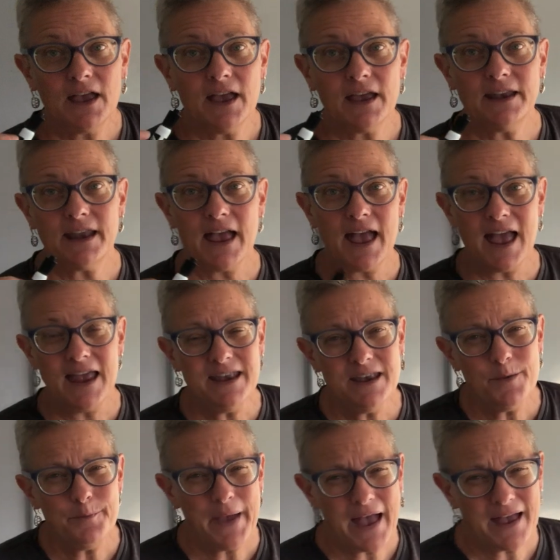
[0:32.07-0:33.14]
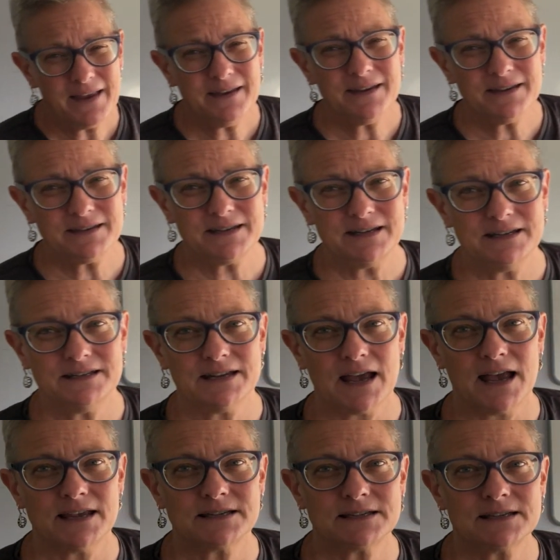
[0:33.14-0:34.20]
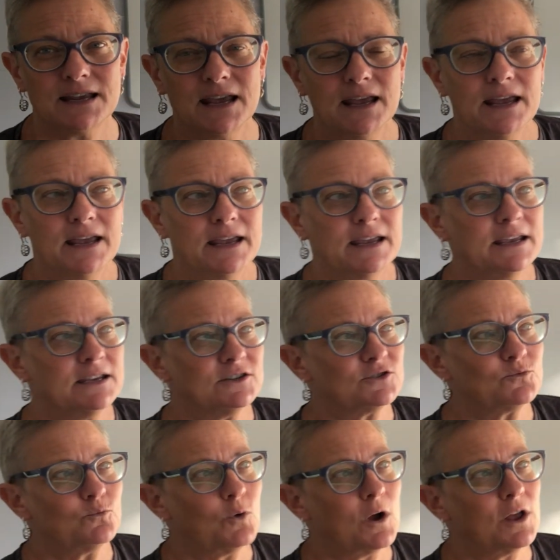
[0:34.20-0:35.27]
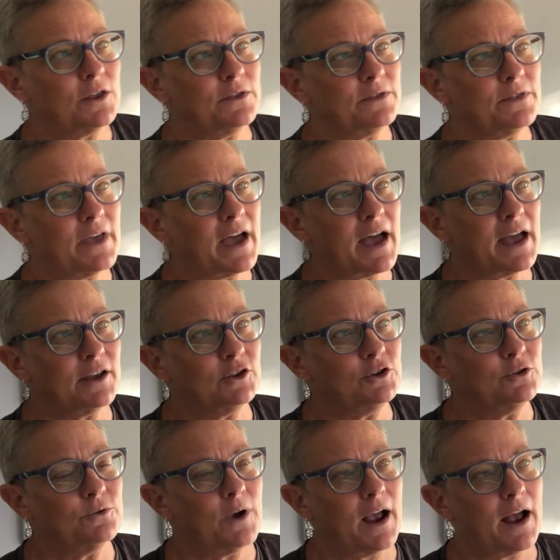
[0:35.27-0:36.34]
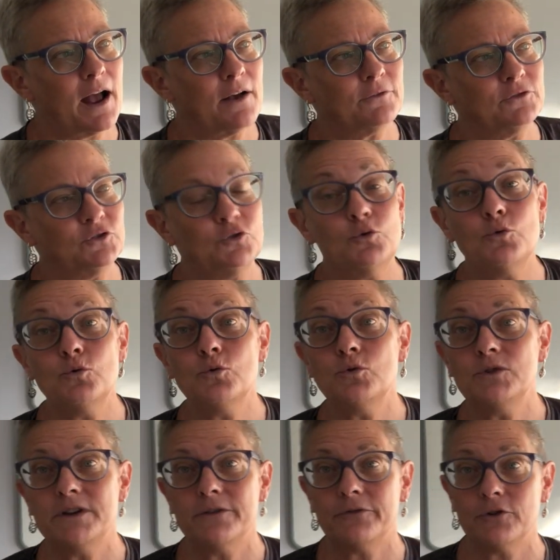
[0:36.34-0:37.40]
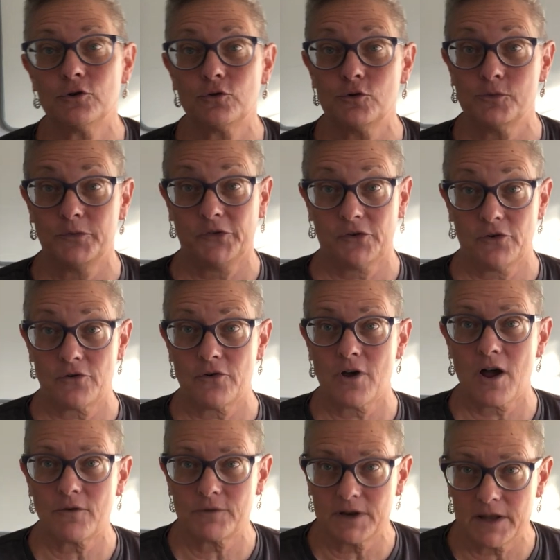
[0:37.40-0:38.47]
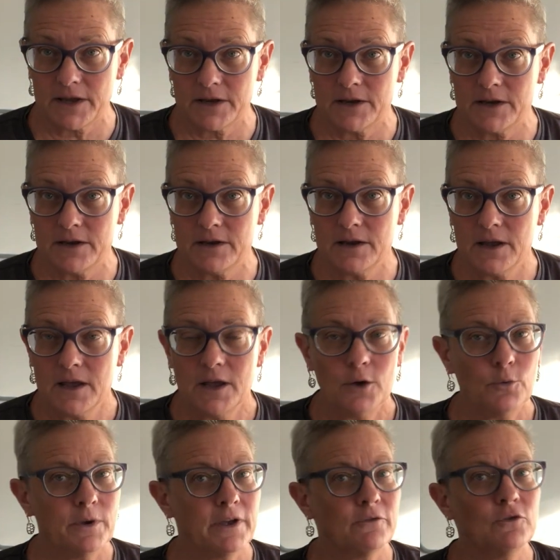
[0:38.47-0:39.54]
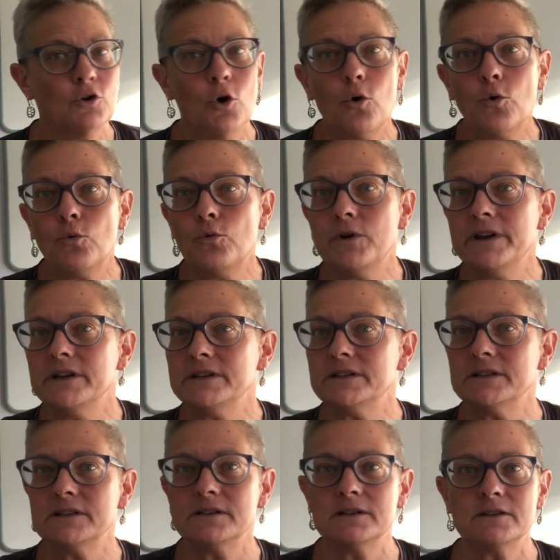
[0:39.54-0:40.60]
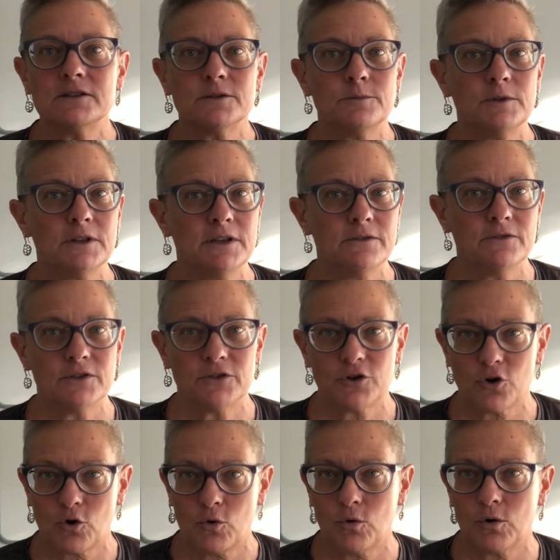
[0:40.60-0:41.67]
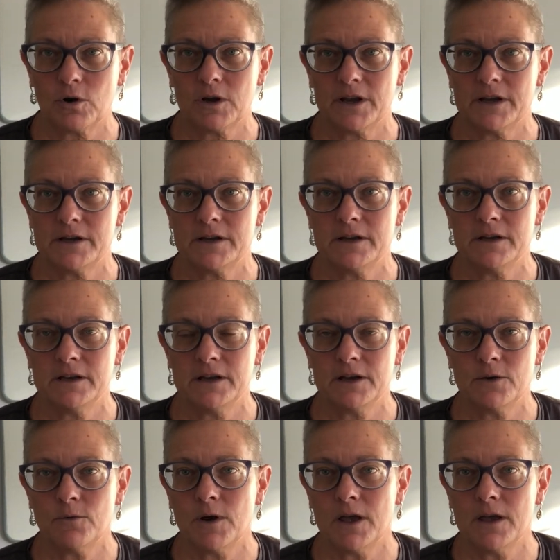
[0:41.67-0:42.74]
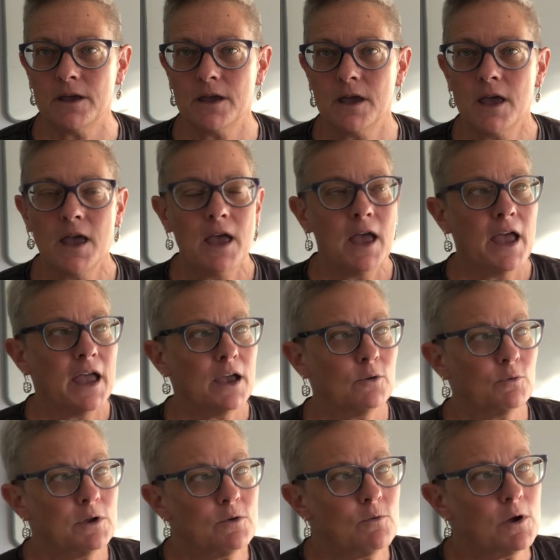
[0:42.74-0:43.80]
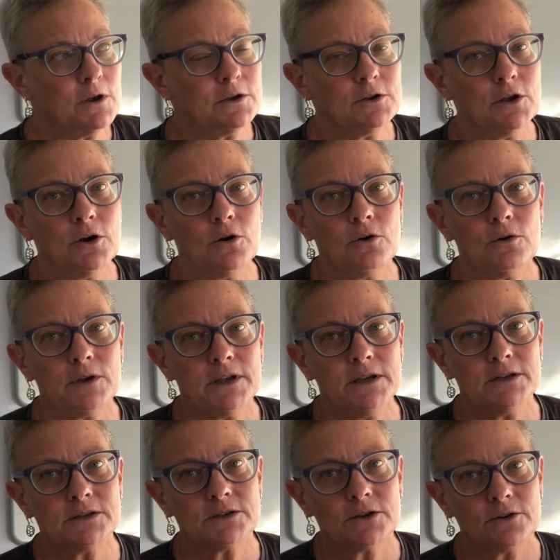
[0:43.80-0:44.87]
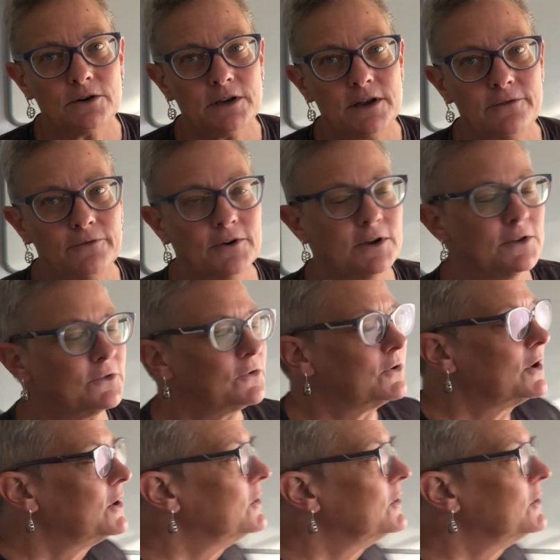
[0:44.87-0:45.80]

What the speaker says: An independent t-test is one that you have two different groups that are not related. We have no reason to believe that they're correlated in any way. And we want to know, is there a difference?